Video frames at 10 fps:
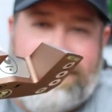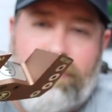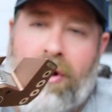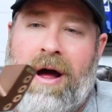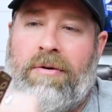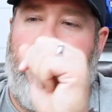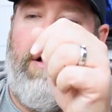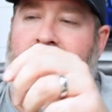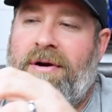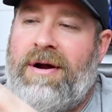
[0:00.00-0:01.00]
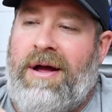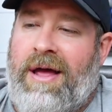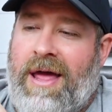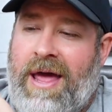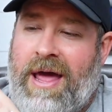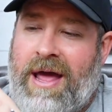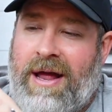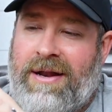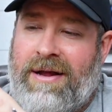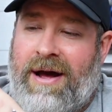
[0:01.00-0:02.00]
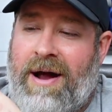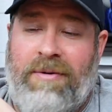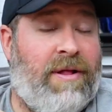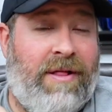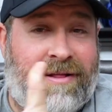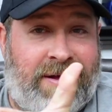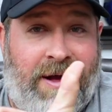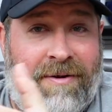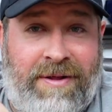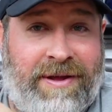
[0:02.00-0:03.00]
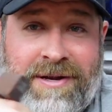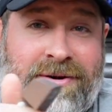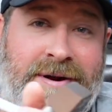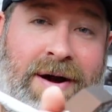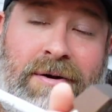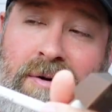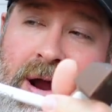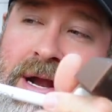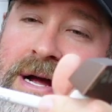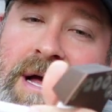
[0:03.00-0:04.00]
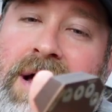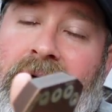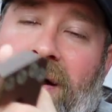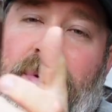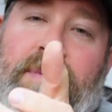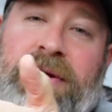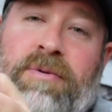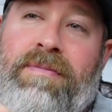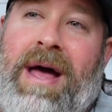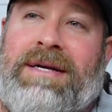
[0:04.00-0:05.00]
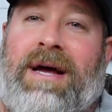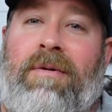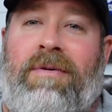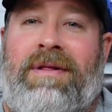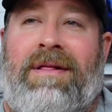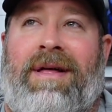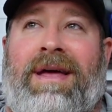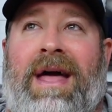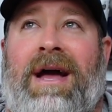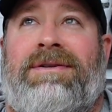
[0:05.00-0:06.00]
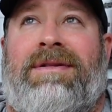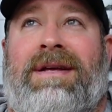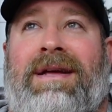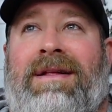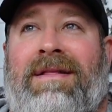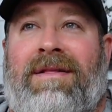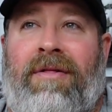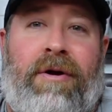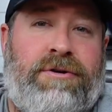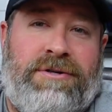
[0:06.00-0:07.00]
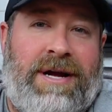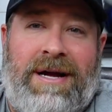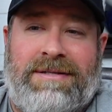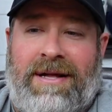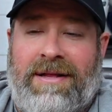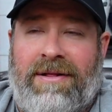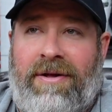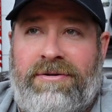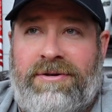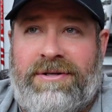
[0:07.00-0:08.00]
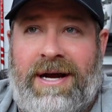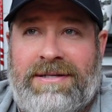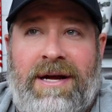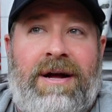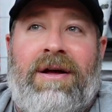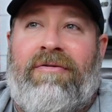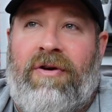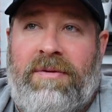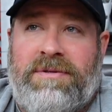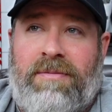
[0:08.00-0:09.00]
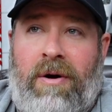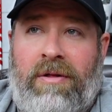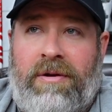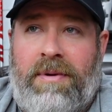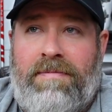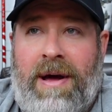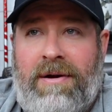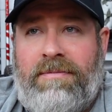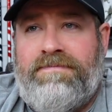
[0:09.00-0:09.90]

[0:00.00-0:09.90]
brown color. And I really like the color. I think it turned out great. But the Mezz.1 Max, I really like actually the larger size. I think the larger size frames the ball a little bit better.